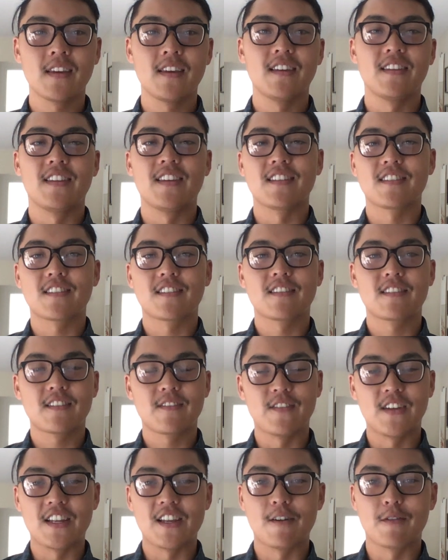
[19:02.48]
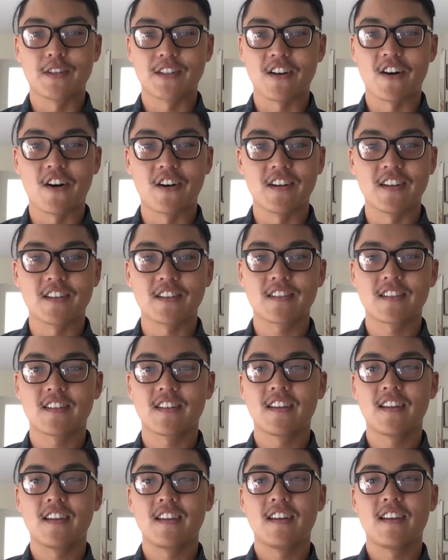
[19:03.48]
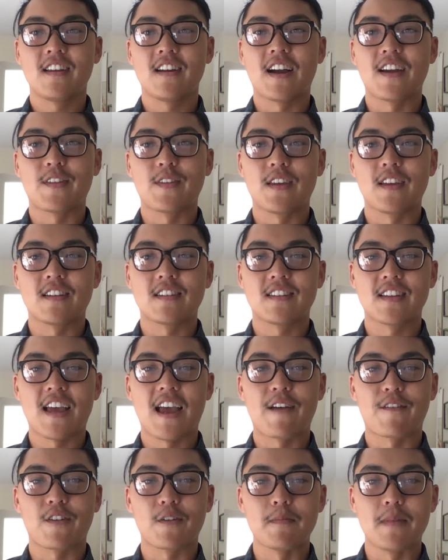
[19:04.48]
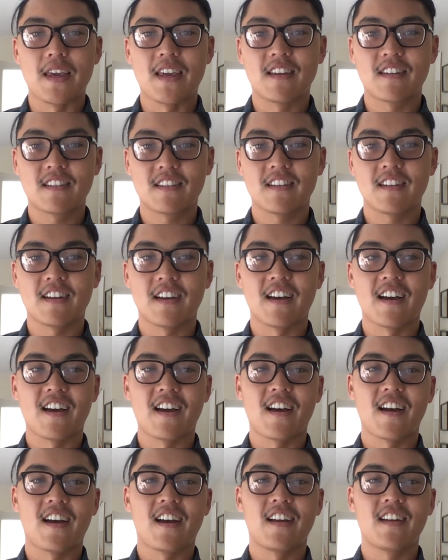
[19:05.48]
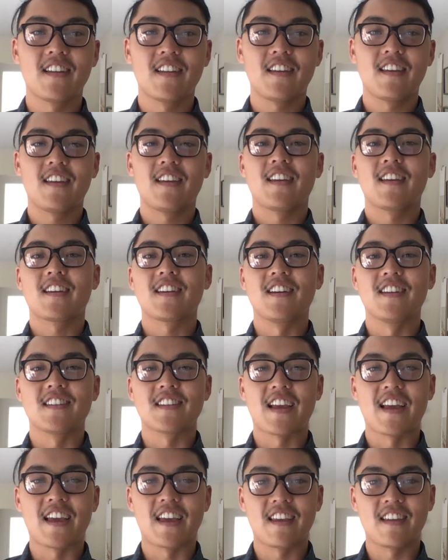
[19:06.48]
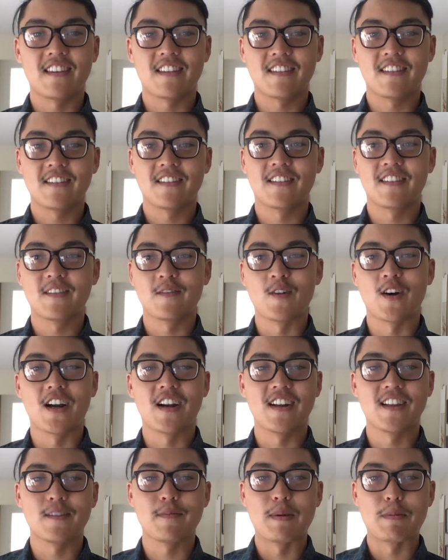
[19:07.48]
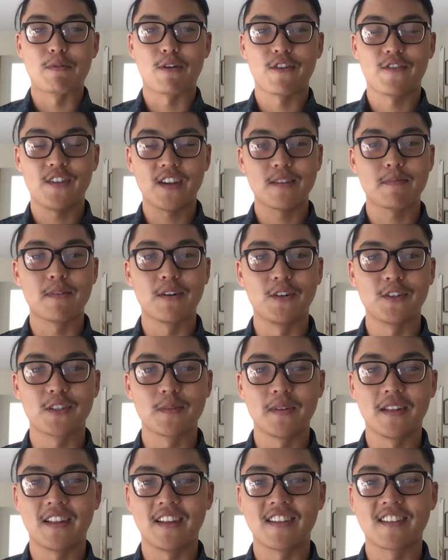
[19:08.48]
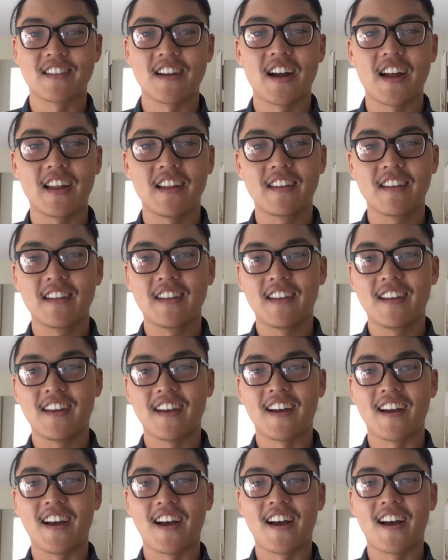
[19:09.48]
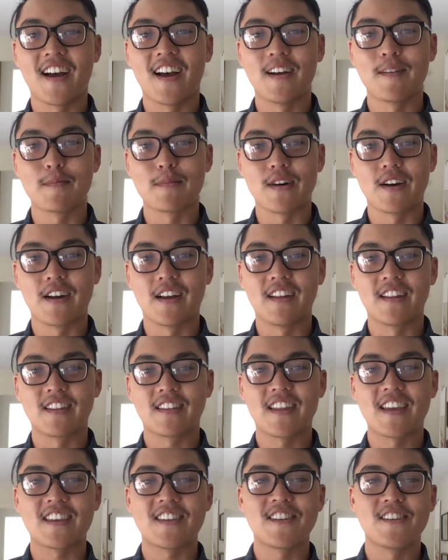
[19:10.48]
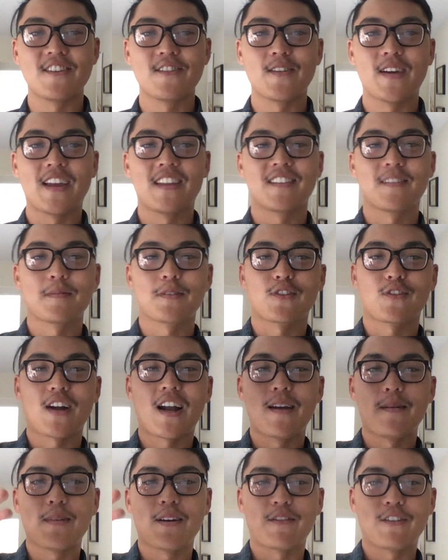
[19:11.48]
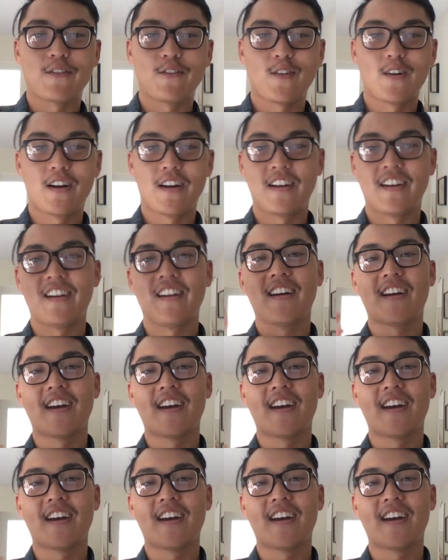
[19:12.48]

This video was the hardest, I think, to ever make, because I wanted it to be perfect, but ultimately it's not. But thank you, and subscribe, everyone,